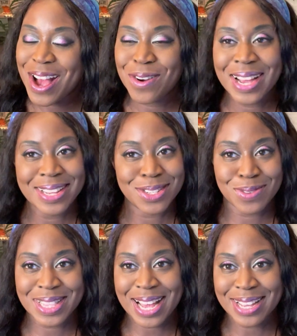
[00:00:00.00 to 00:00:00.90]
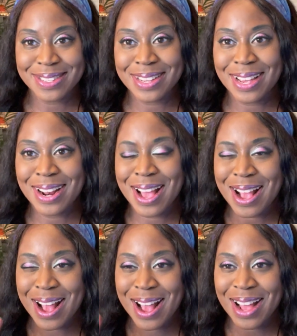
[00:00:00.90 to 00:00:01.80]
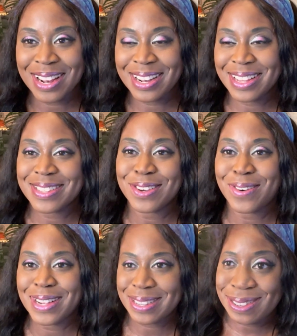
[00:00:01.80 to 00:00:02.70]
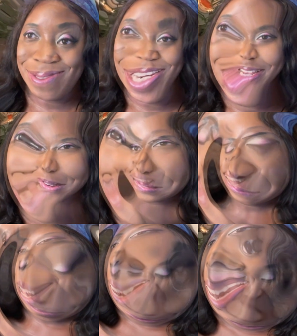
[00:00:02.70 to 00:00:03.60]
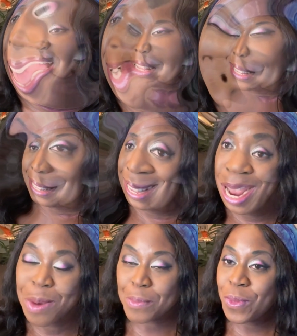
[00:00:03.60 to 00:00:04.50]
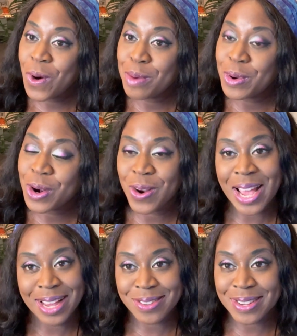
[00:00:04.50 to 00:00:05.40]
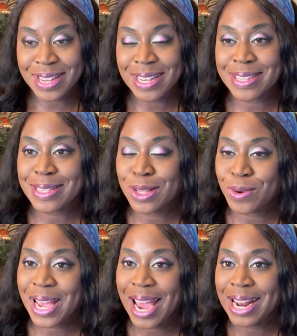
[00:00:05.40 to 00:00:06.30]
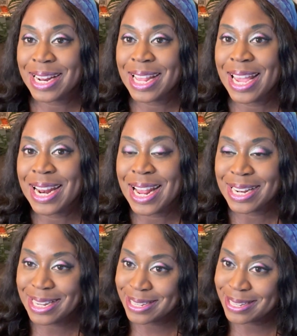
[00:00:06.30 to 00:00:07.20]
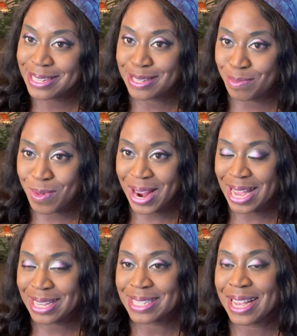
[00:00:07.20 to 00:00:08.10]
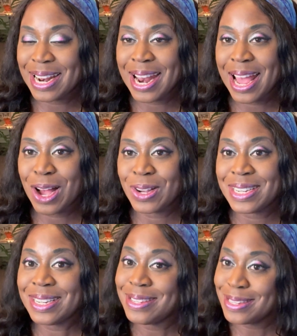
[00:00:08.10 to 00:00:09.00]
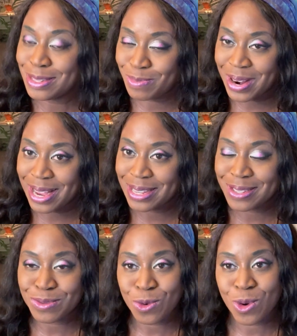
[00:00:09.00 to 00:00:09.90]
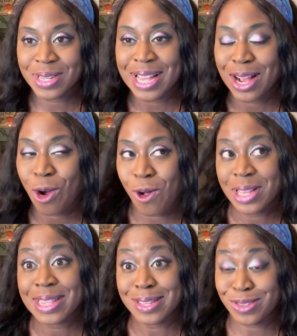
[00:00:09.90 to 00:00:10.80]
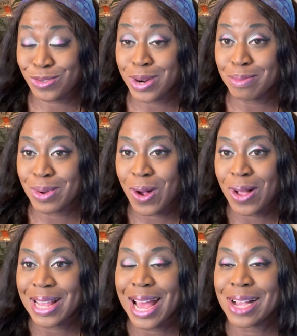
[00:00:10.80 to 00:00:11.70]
Okay, so with that said, let's go on to the video. Now, as I said, Morimoto Asia is located in Disney Springs. Now, Disney Springs, of course, I call it the strip mall,